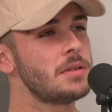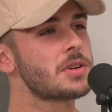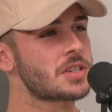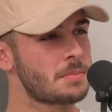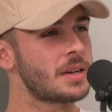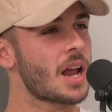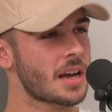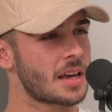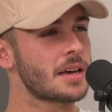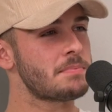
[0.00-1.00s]
you must have been
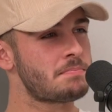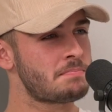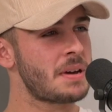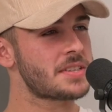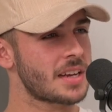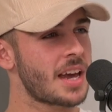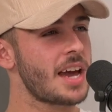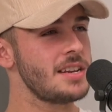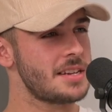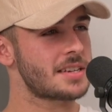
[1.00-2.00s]
like a piece of
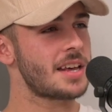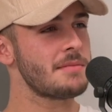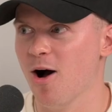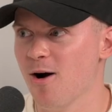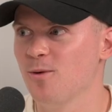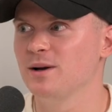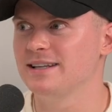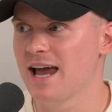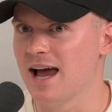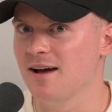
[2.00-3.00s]
candy to Oh man.
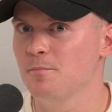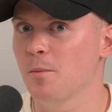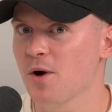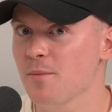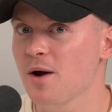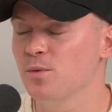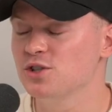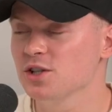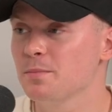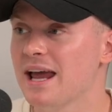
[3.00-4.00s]
yeah, but bear in mind, we
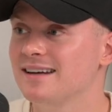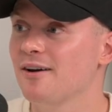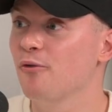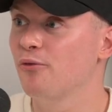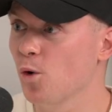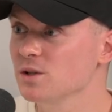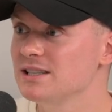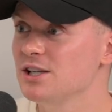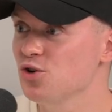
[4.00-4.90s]
just paid forty